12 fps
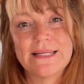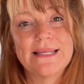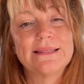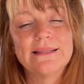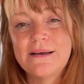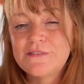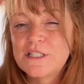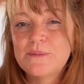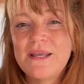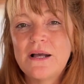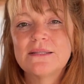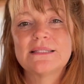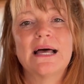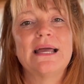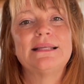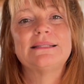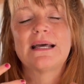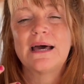He loves to be outside.
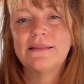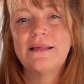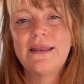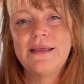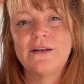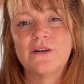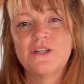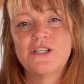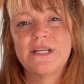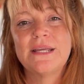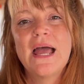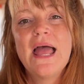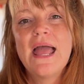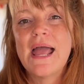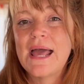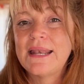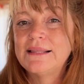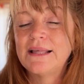He's got a lot of energy,
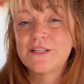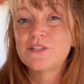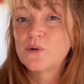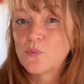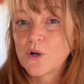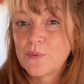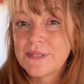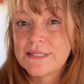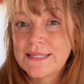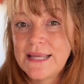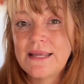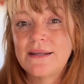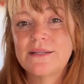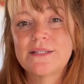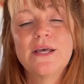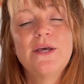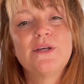and he likes to work with his hands.